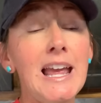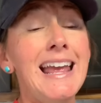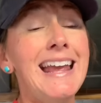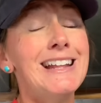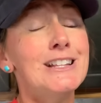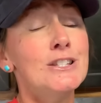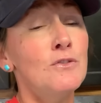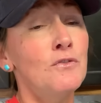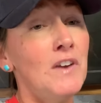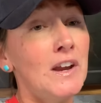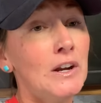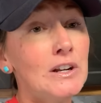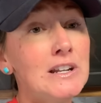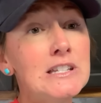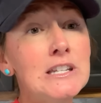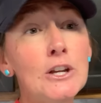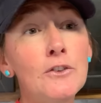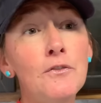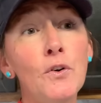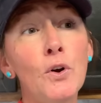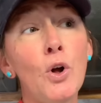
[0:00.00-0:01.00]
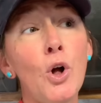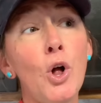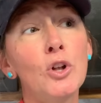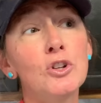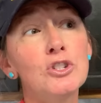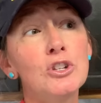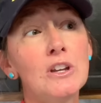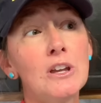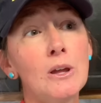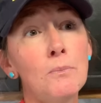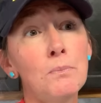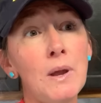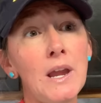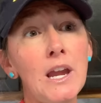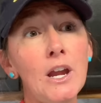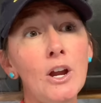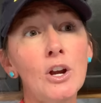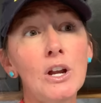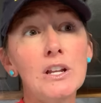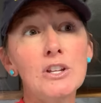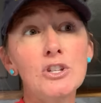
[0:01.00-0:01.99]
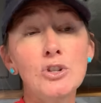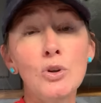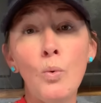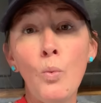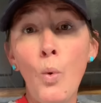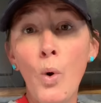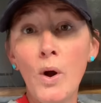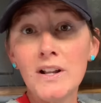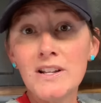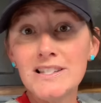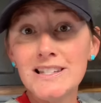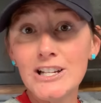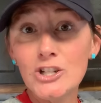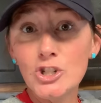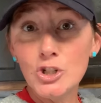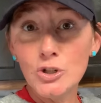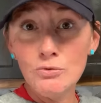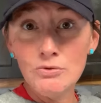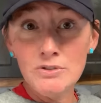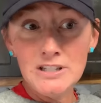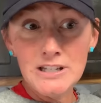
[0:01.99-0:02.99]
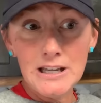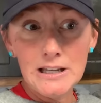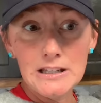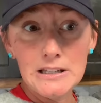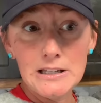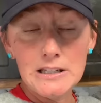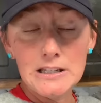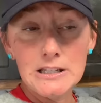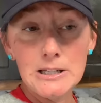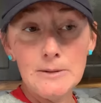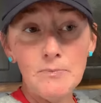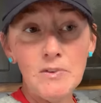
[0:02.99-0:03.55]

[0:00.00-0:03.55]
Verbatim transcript: it's very difficult to compare it to ones that you didn't.